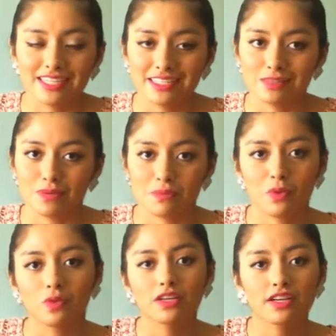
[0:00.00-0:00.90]
is
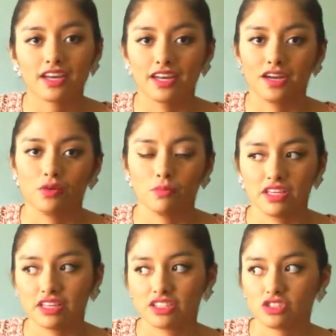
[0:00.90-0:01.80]
bipolar and it will
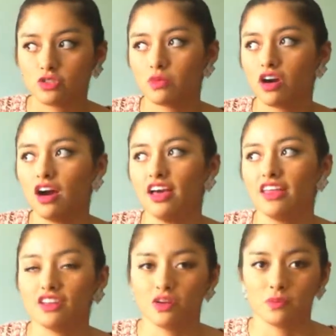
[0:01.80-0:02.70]
be like super hot
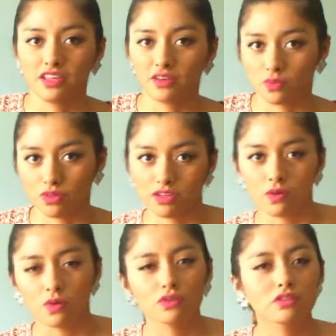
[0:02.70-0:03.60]
and then it'll be like really
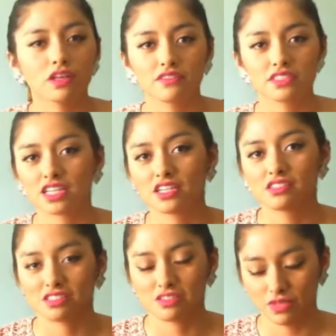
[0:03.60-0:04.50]
cold all of a sudden.
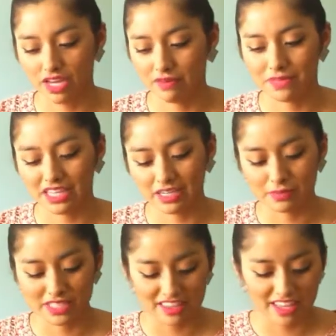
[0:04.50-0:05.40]
It doesn't really have
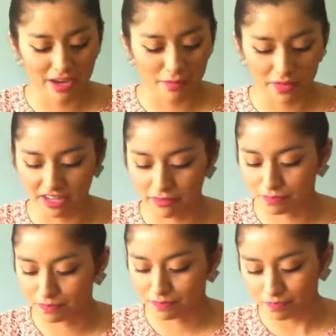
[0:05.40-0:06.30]
mediums like that, but
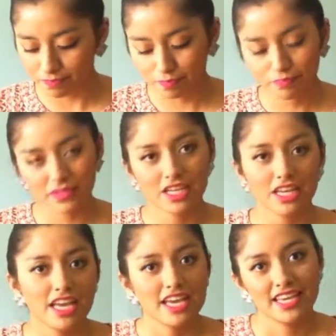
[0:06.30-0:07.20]

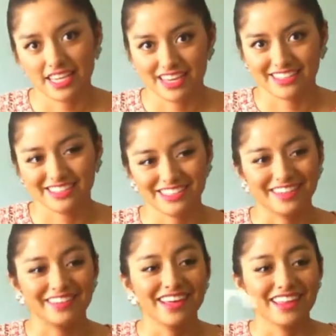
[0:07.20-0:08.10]
yeah.
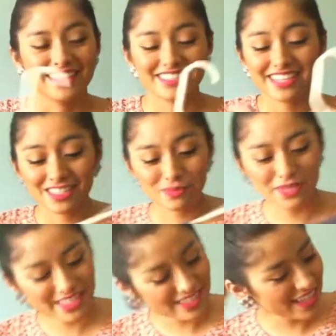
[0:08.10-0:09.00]
So this next
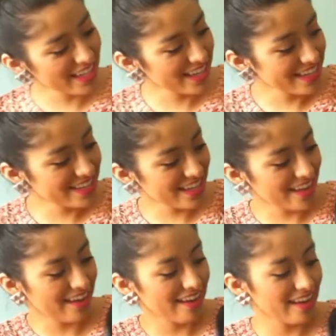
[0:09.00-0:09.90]
piece is
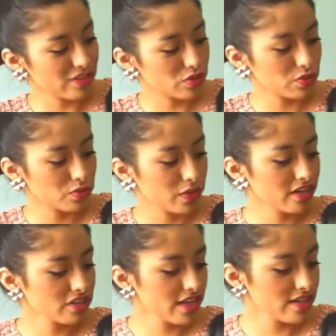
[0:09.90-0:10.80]
a
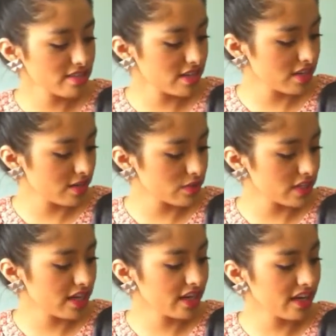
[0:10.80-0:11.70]
sweater dress and it was
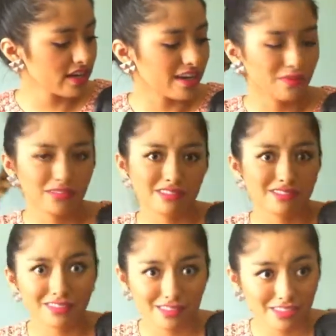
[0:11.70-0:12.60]
$8.99, which
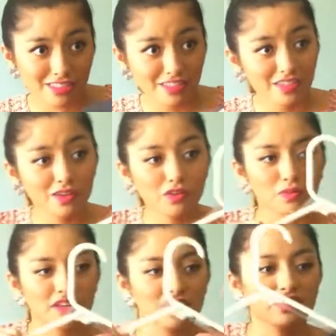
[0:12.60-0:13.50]
is such a steal. Oh
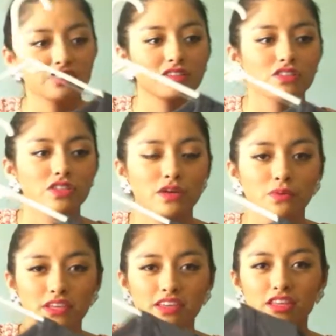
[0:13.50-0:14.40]
my gosh. So it's like a
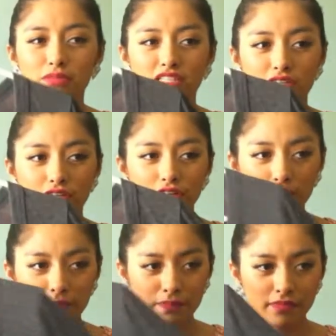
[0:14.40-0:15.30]
really thin
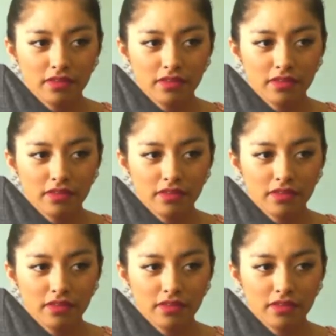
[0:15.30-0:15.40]
material